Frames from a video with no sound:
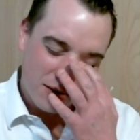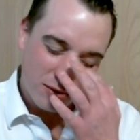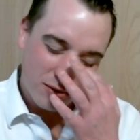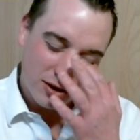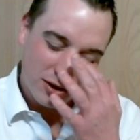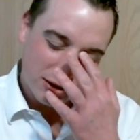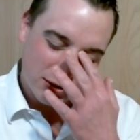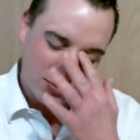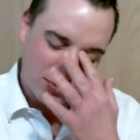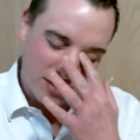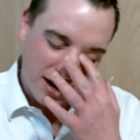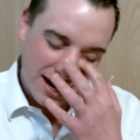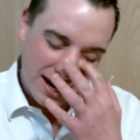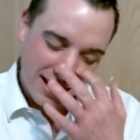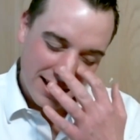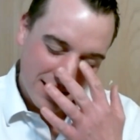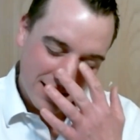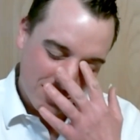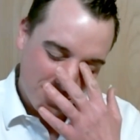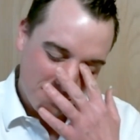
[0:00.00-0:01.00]
we're just
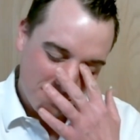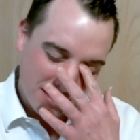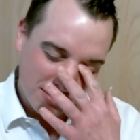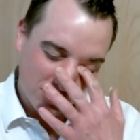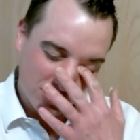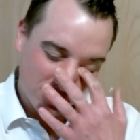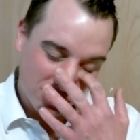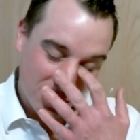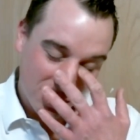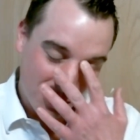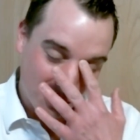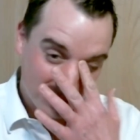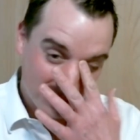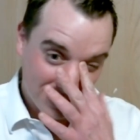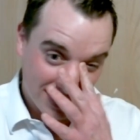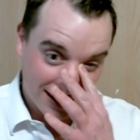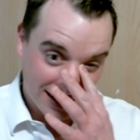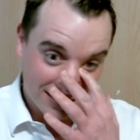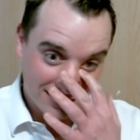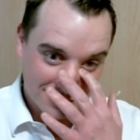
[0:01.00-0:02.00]
riding other people's
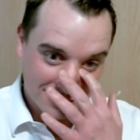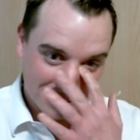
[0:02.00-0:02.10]
coattails.